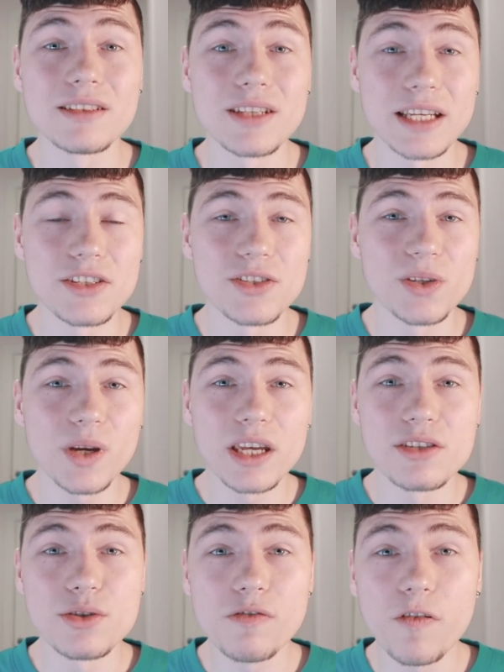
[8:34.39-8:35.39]
that you can
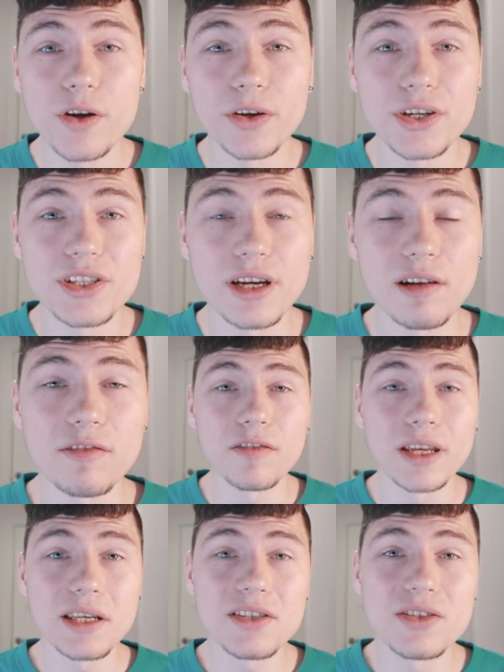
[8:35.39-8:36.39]
do for yourself
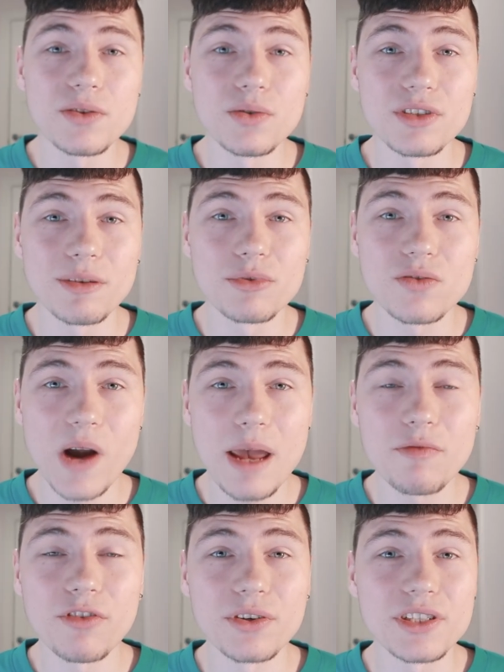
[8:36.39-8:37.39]
is to subscribe
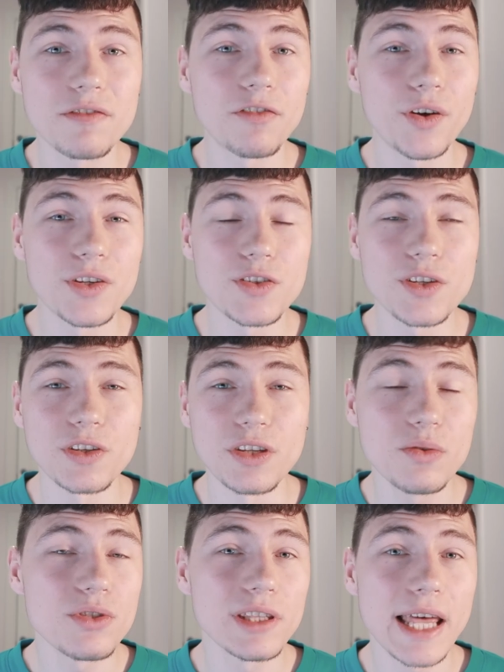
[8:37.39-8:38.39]
for different
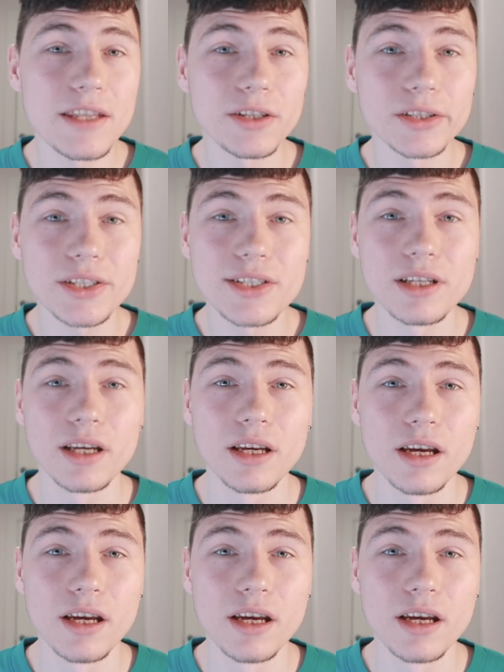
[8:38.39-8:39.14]
newsletters,